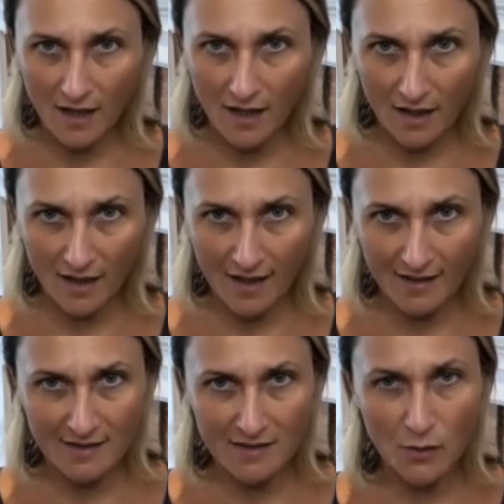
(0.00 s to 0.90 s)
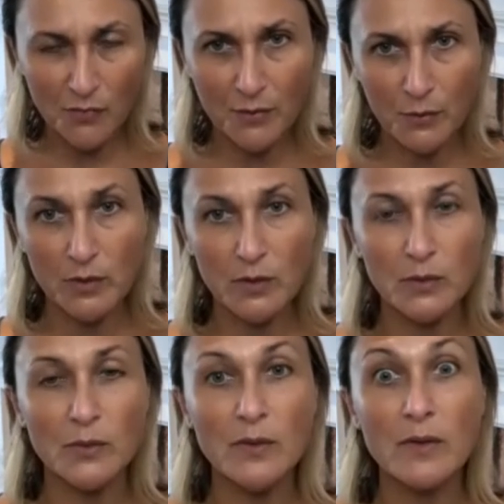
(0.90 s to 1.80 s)
let it go through
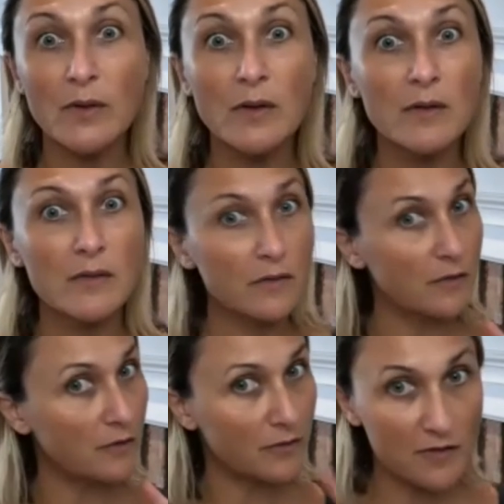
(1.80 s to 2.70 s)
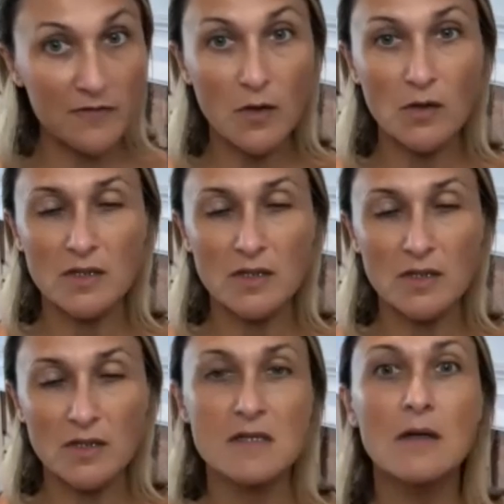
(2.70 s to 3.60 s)
you.
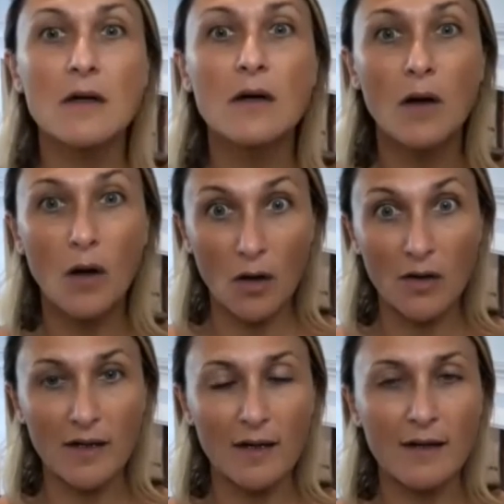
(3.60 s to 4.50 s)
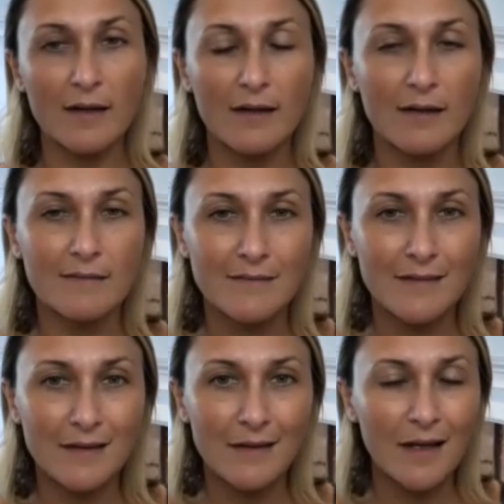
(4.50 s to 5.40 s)
Refocus on
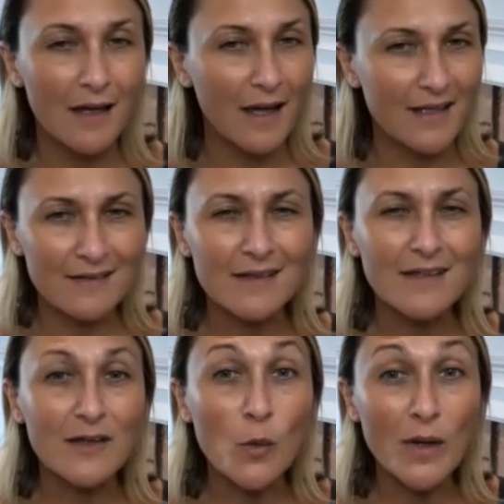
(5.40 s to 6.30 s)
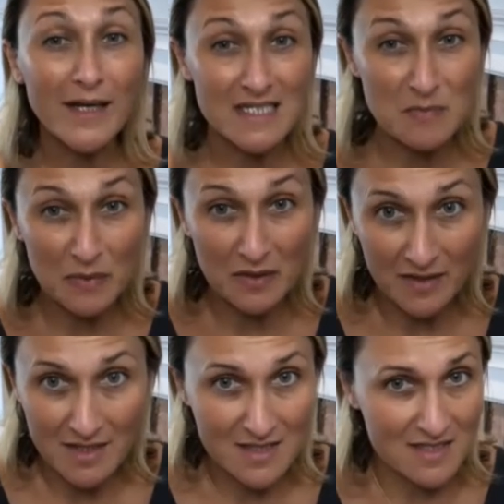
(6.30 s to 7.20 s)
anything you want to
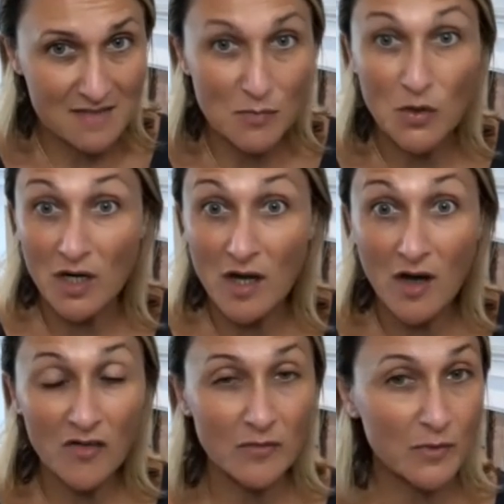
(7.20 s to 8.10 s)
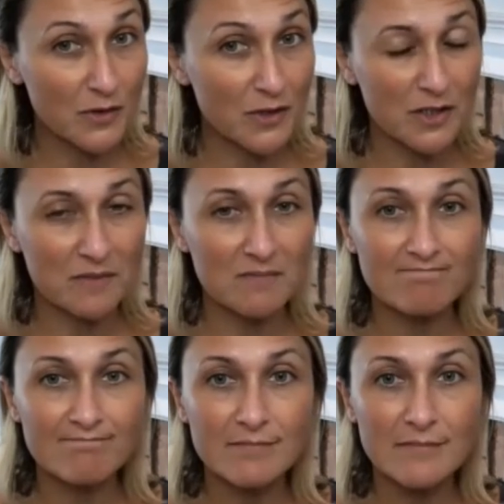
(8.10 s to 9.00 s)
experience, more love, more
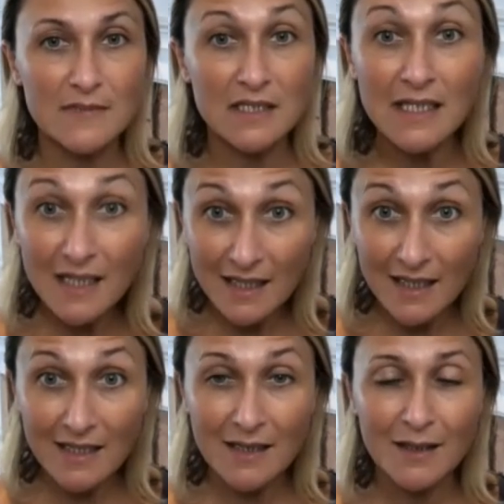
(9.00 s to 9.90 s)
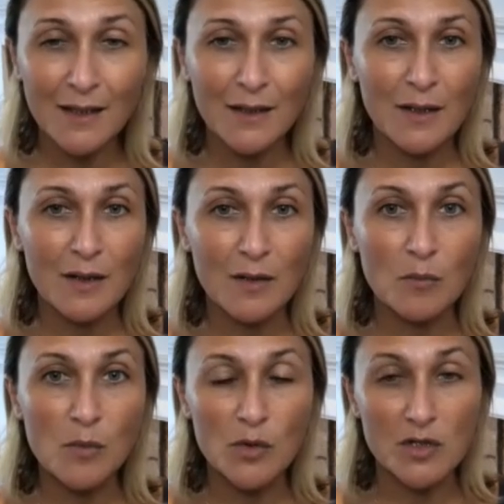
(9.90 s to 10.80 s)
healing,
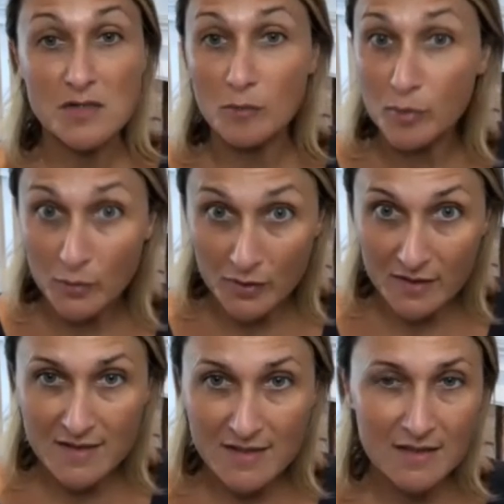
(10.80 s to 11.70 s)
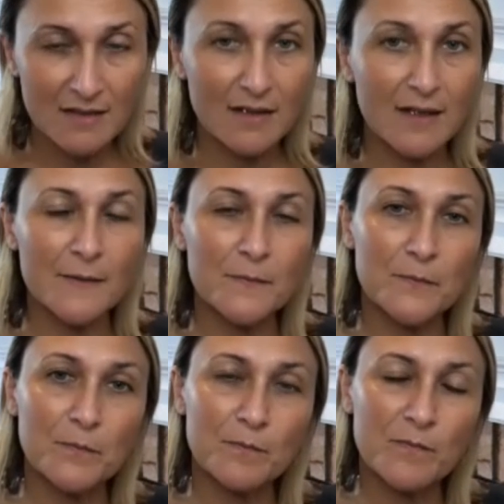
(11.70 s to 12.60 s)
more support,
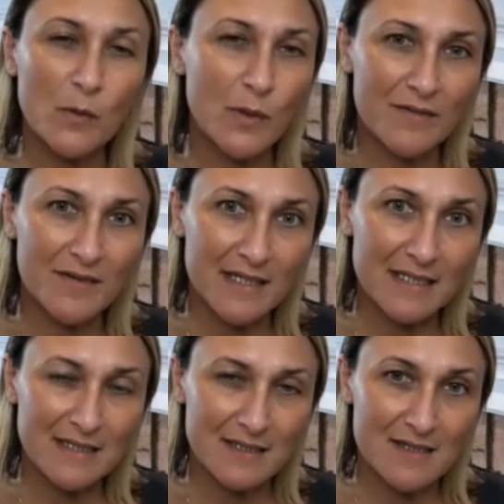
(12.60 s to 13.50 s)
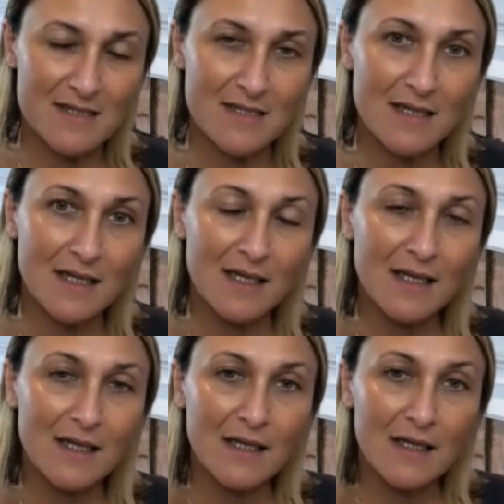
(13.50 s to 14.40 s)
whatever that is.
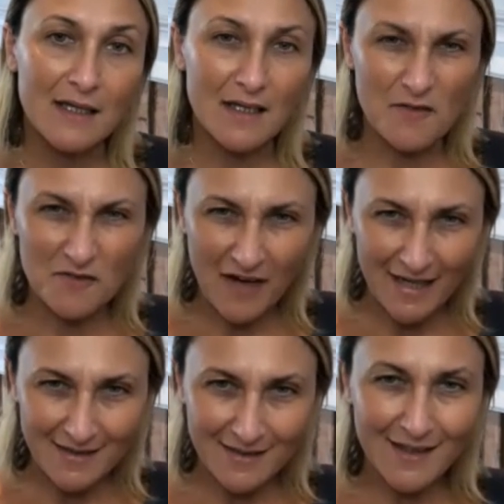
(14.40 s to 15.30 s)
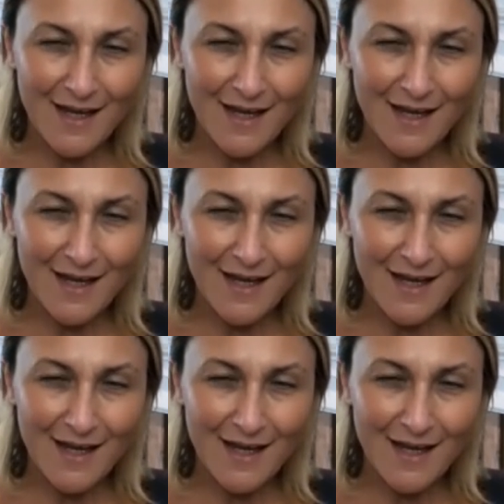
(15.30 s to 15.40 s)
Invite that